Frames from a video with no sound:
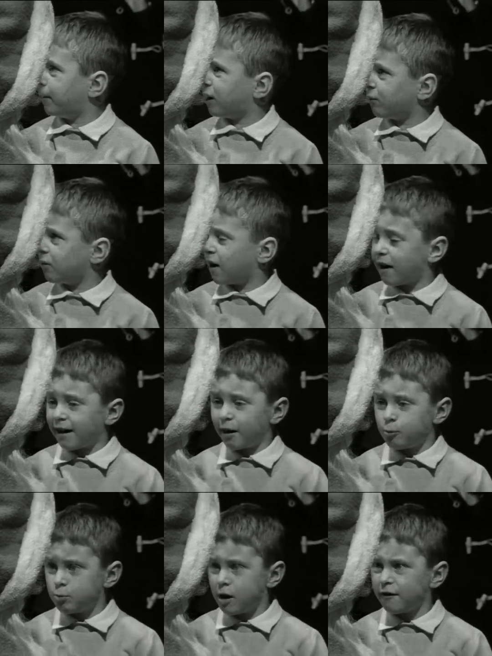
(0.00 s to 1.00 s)
it
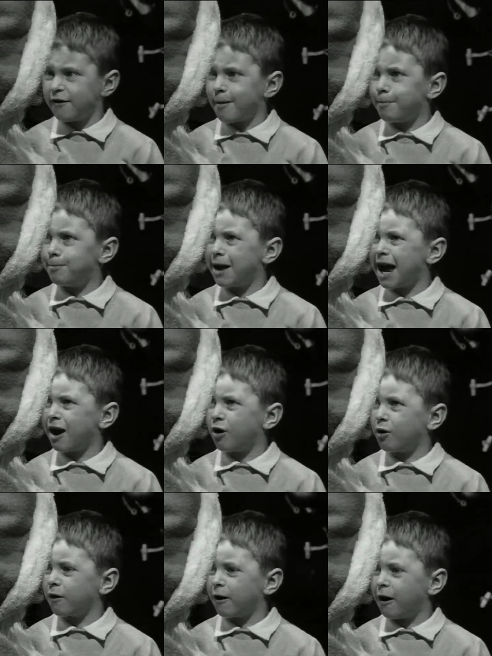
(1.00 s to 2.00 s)
with a
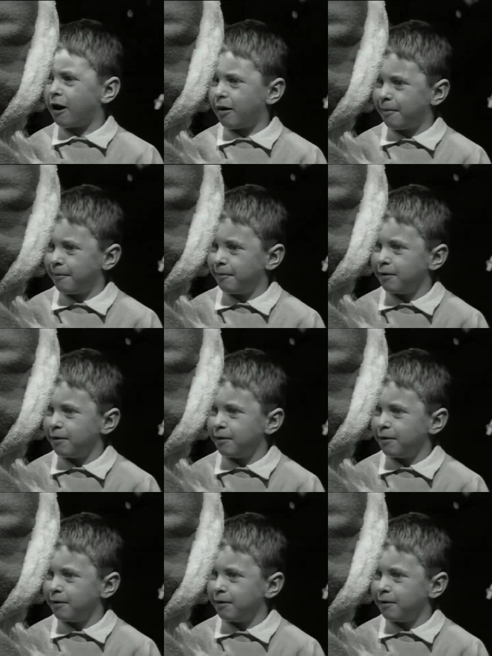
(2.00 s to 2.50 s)
bell on.